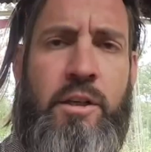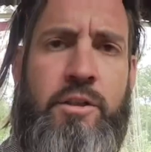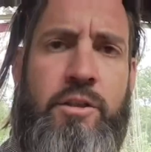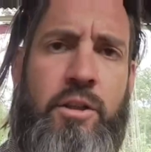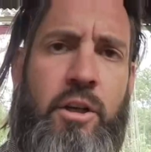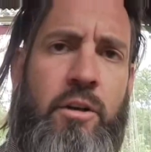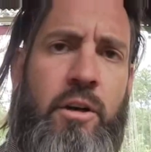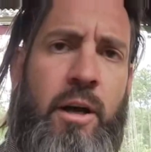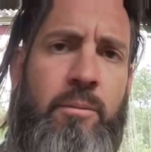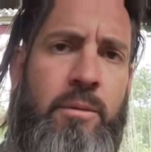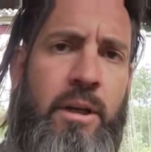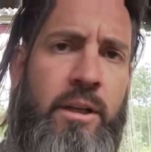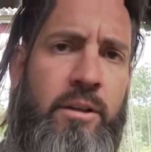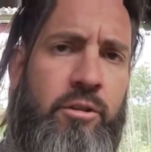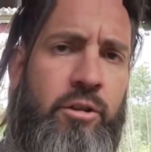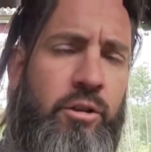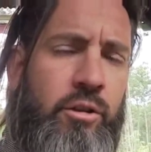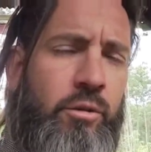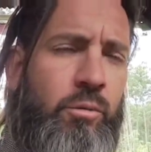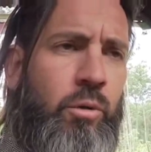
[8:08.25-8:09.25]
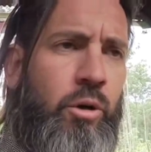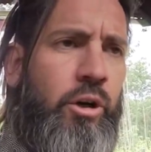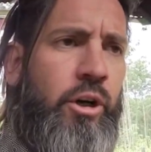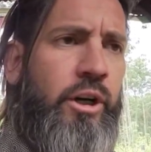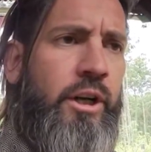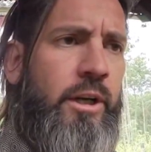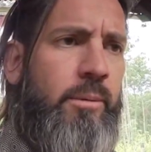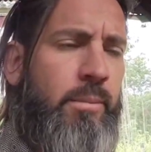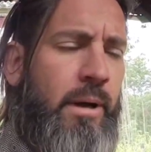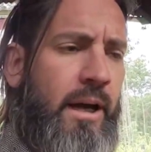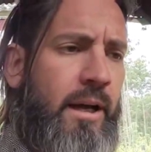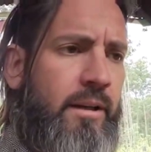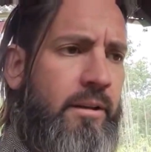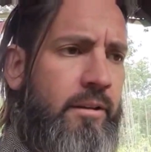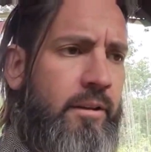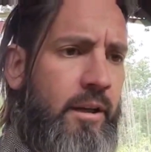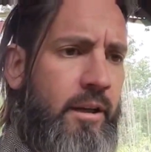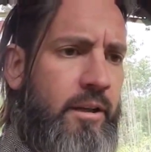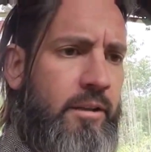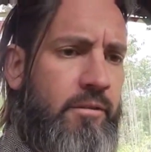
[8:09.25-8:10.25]
So I'm not too worried
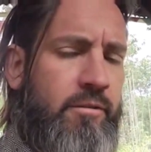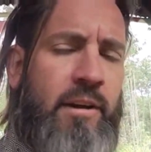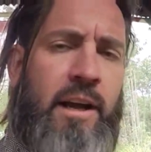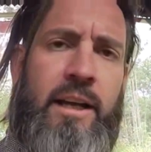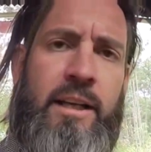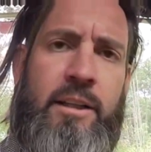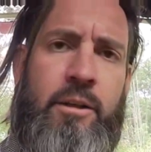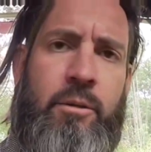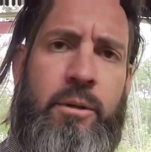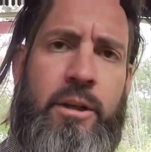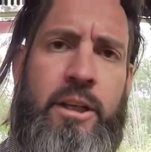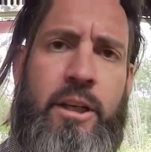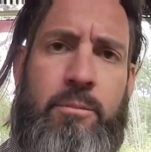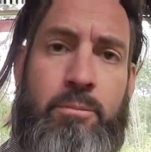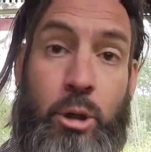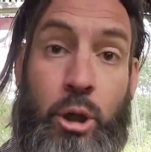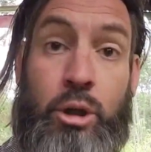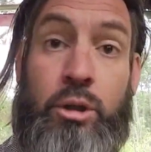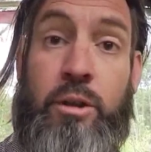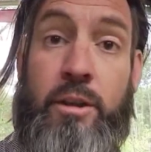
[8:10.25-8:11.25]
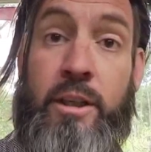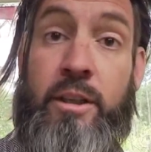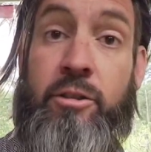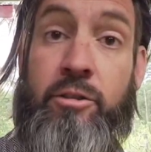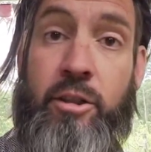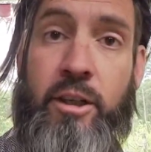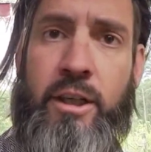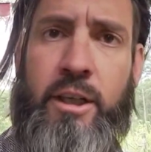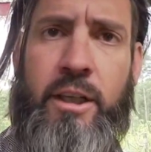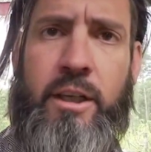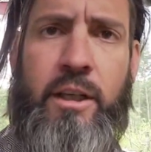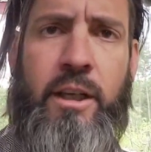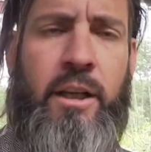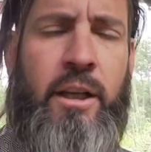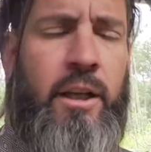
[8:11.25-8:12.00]
about uh, the fact that we did murder this chicken.